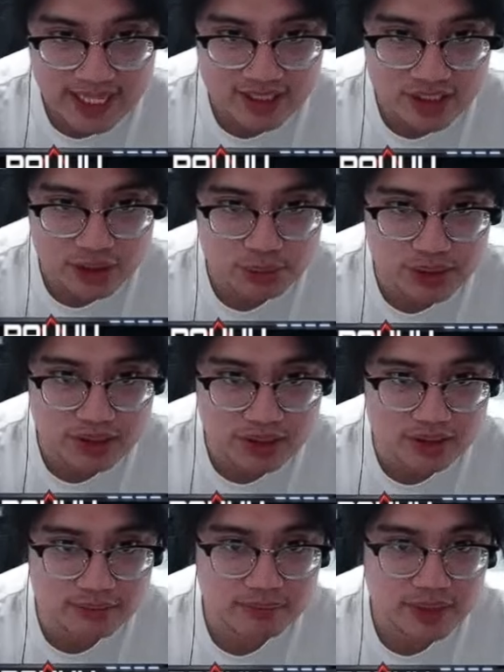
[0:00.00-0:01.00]
She's really
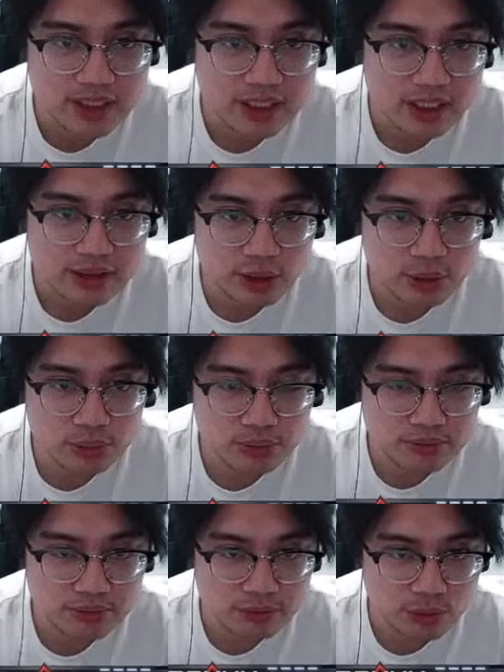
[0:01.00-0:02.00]
good. So,
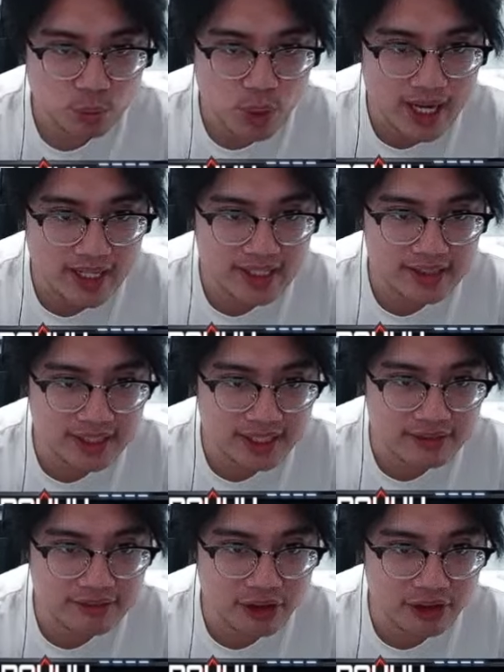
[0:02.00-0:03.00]
why is
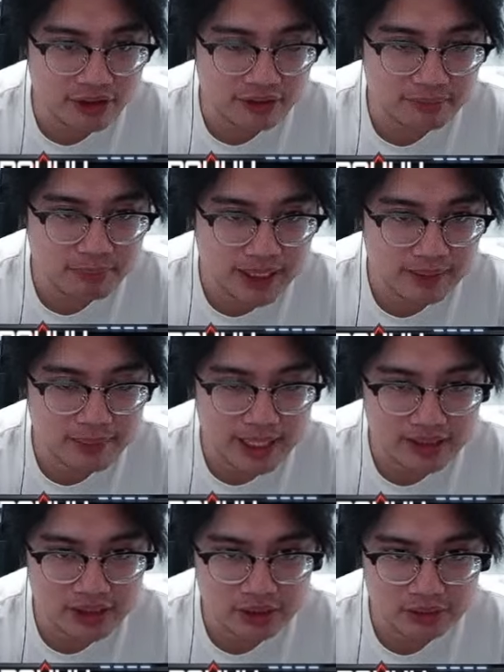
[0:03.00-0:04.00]
Eve on pick and
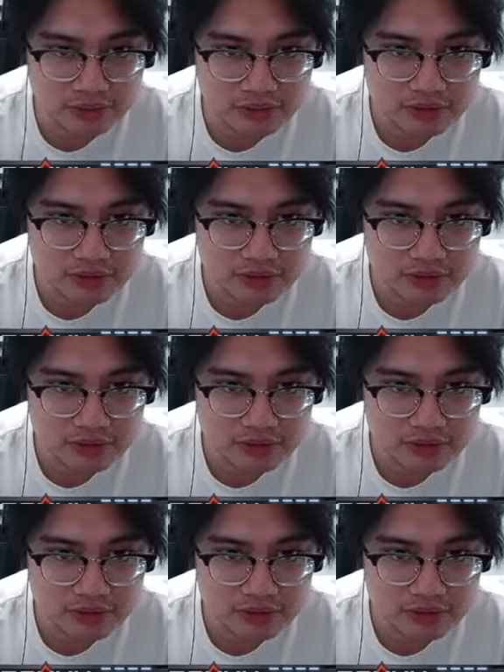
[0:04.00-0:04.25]
ban zone?